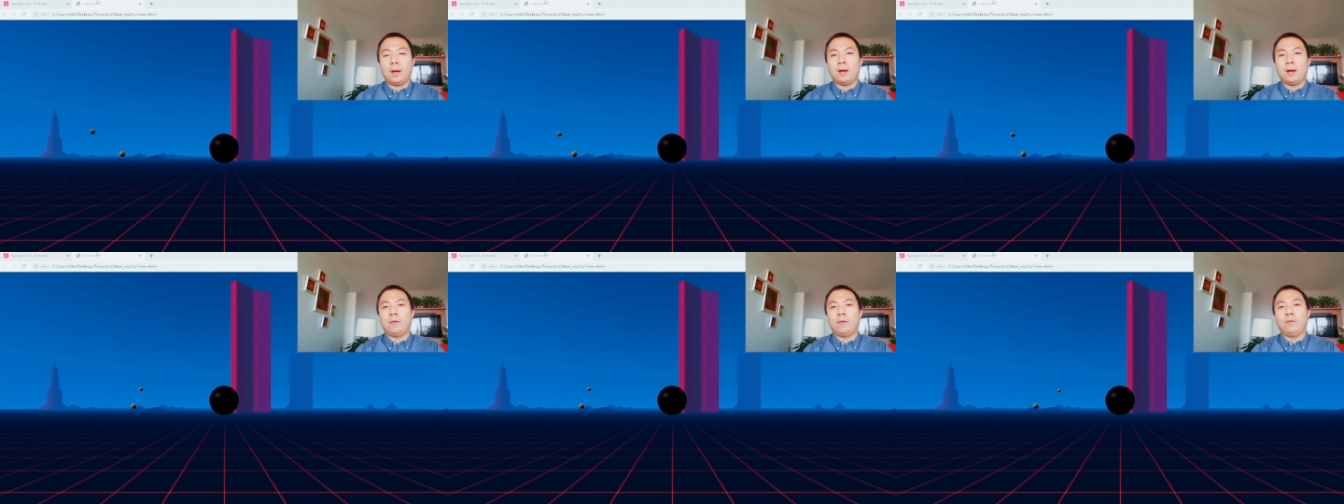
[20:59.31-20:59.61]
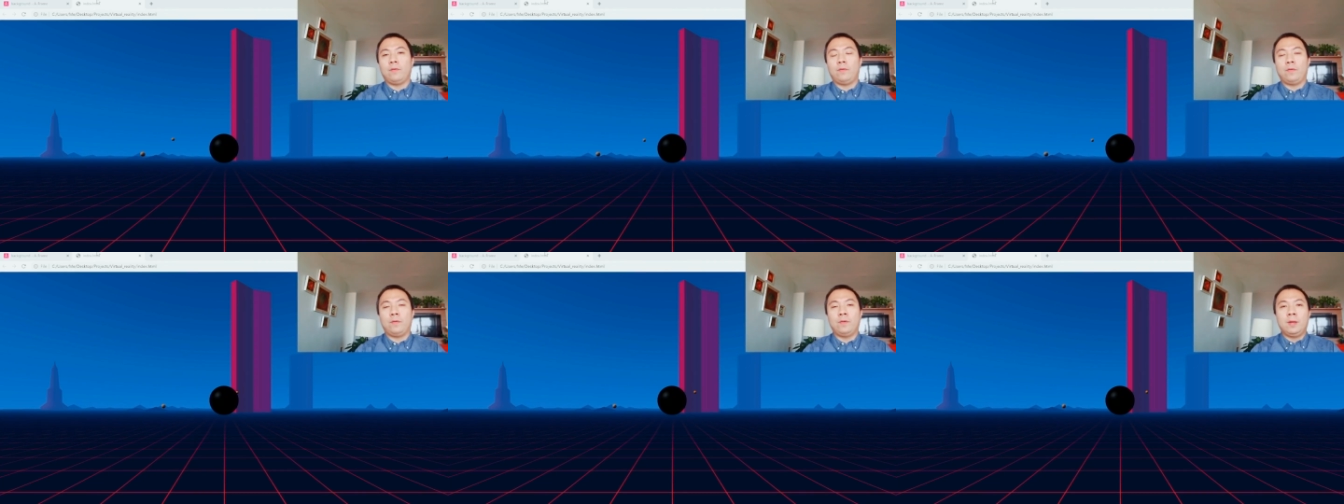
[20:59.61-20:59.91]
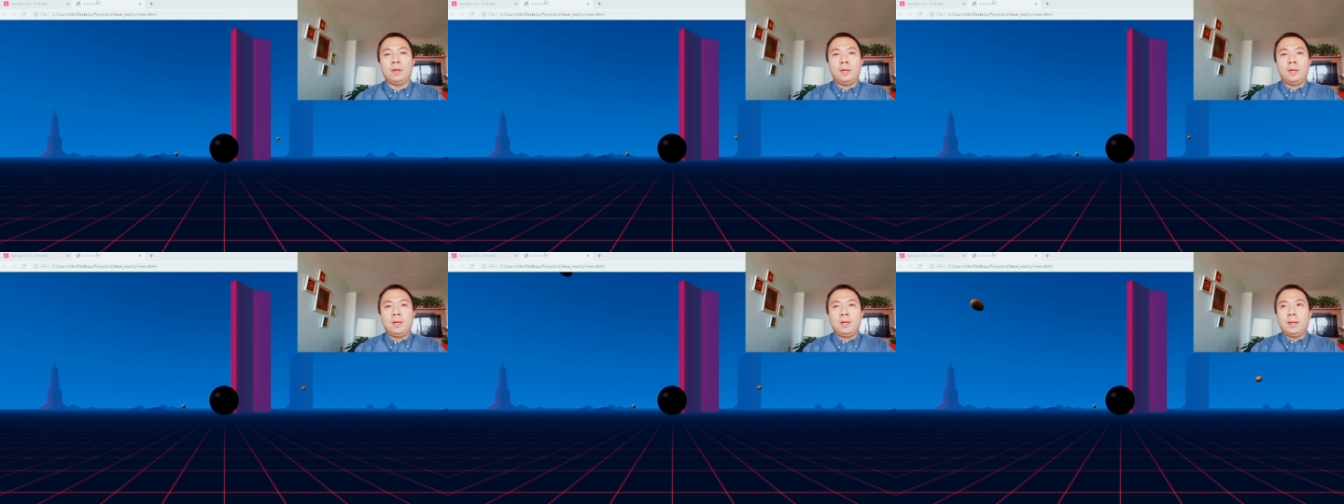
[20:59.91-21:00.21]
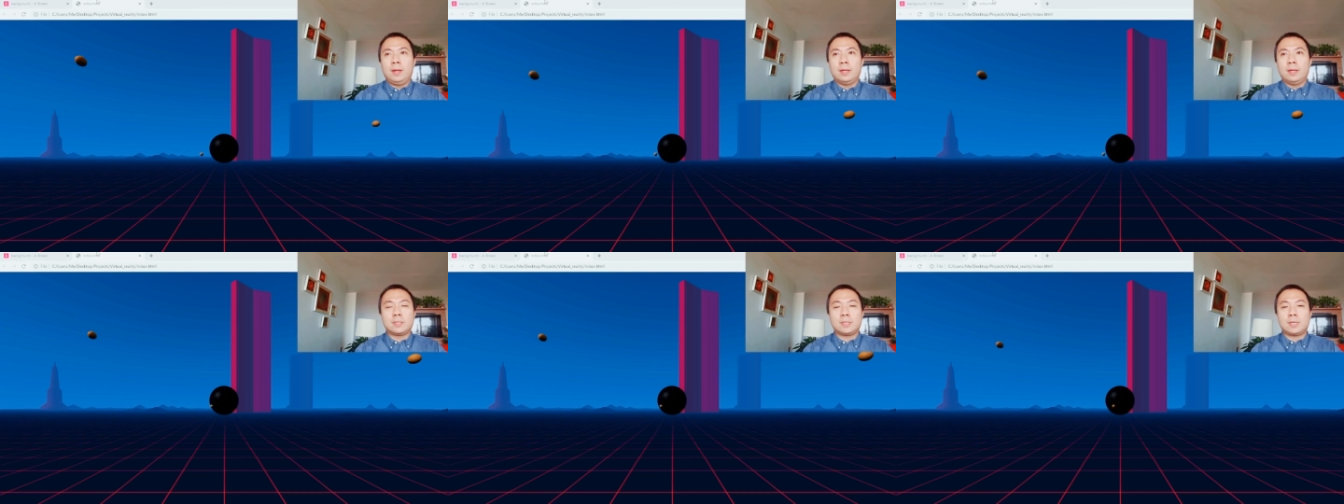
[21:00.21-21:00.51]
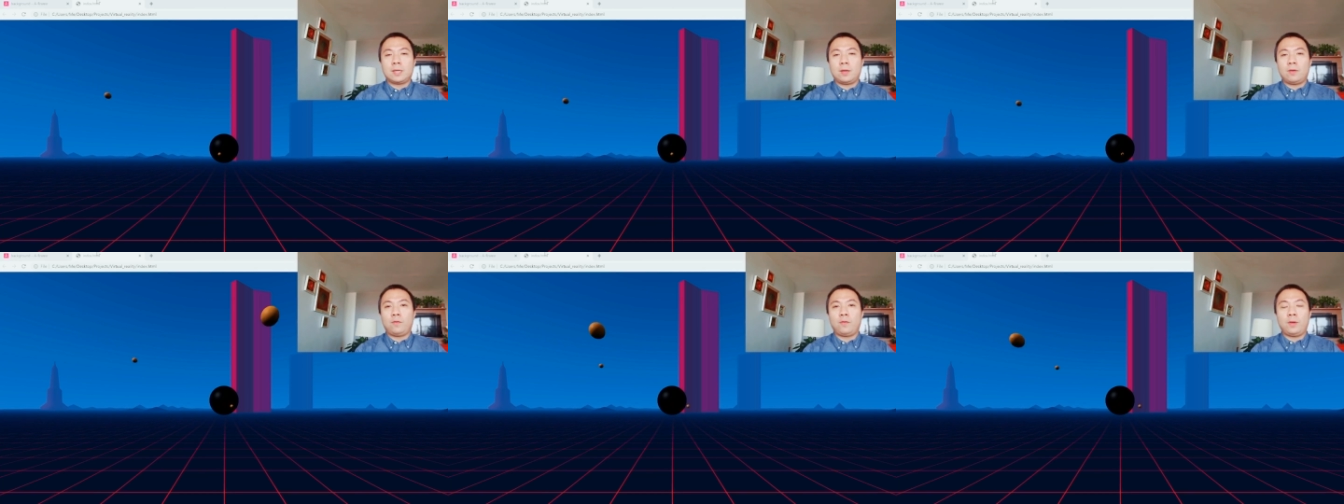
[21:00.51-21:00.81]
have, let's
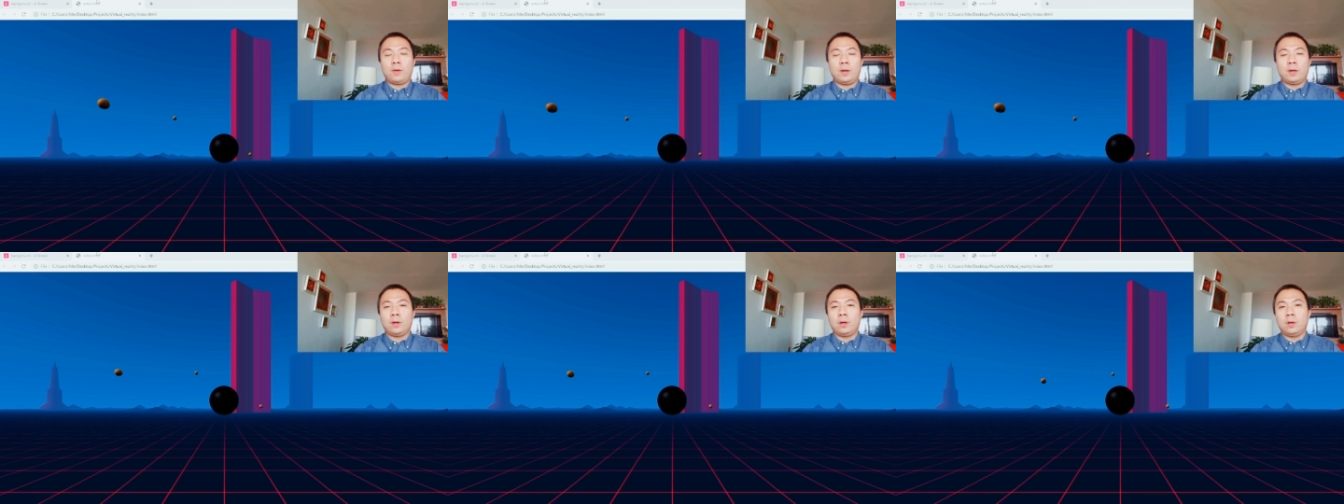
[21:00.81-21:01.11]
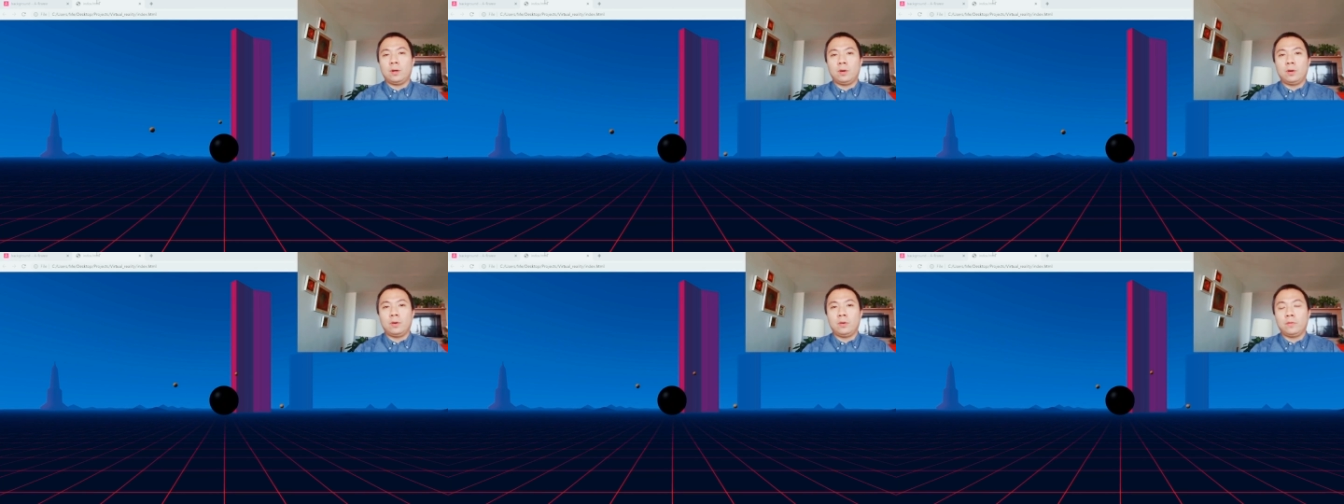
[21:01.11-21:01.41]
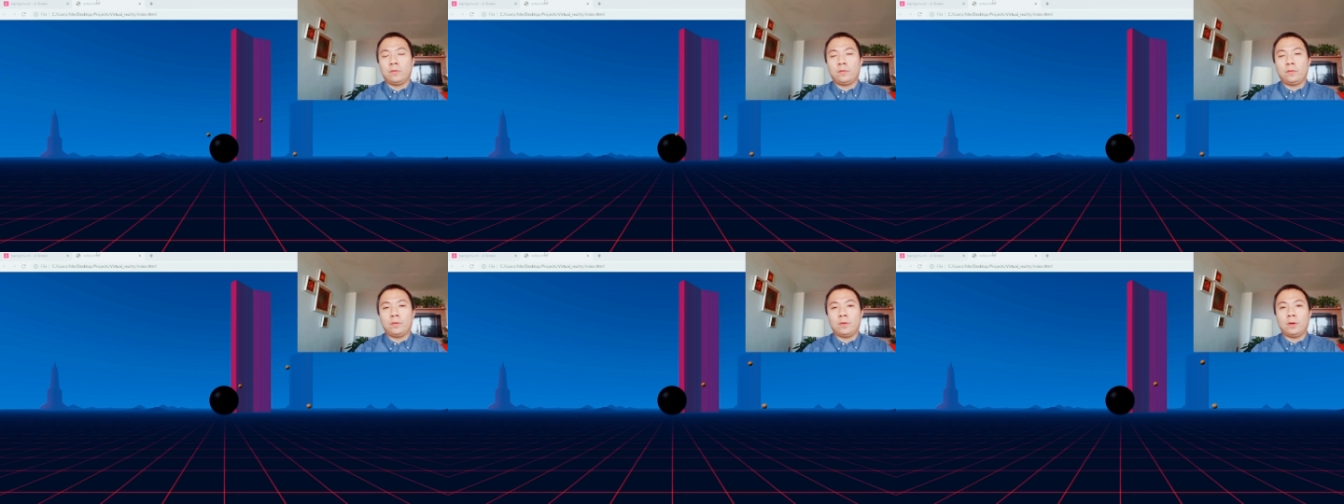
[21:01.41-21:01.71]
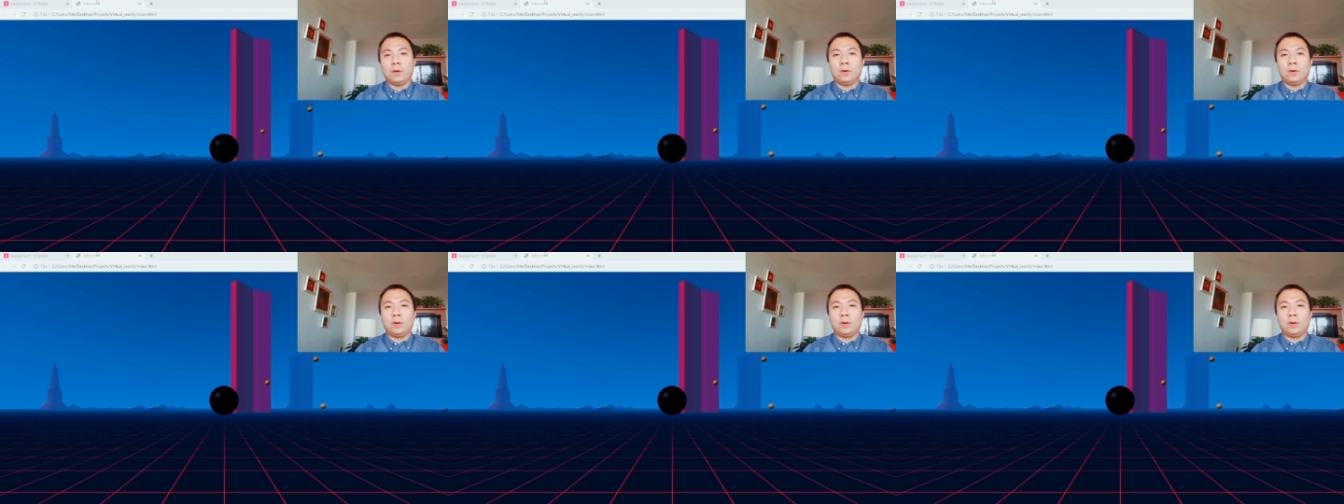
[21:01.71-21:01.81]
say, fear of